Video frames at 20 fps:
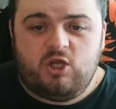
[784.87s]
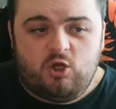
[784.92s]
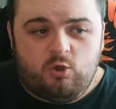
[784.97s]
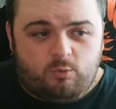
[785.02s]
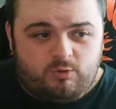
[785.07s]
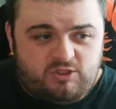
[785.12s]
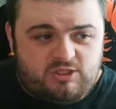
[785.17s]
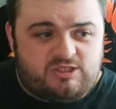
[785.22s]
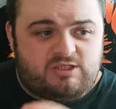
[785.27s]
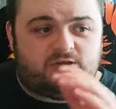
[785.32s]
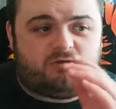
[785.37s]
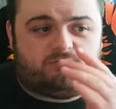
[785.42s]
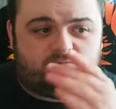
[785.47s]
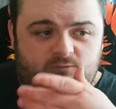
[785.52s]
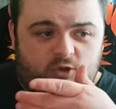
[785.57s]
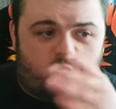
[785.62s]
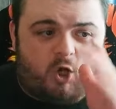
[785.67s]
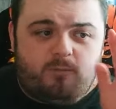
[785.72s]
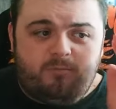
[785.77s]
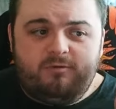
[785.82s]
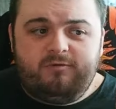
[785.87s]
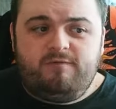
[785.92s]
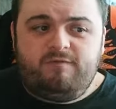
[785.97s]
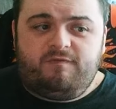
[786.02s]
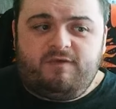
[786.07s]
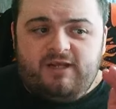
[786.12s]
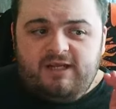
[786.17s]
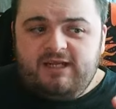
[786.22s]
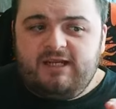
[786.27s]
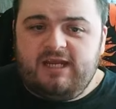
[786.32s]
which is a common
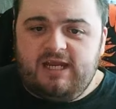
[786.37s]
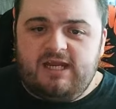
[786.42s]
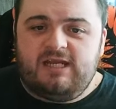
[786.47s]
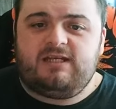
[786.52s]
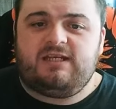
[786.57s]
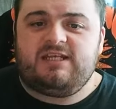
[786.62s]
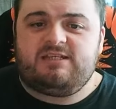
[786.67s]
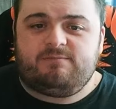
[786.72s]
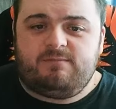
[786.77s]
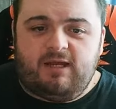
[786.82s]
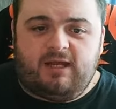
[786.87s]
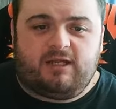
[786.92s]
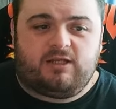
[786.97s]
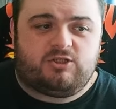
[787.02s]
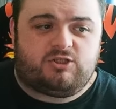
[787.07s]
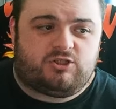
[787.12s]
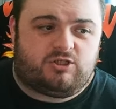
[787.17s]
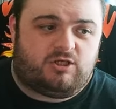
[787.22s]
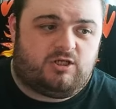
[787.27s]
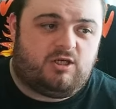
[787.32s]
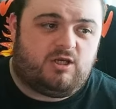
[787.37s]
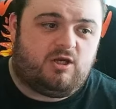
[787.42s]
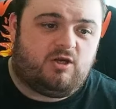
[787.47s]
thing in this match.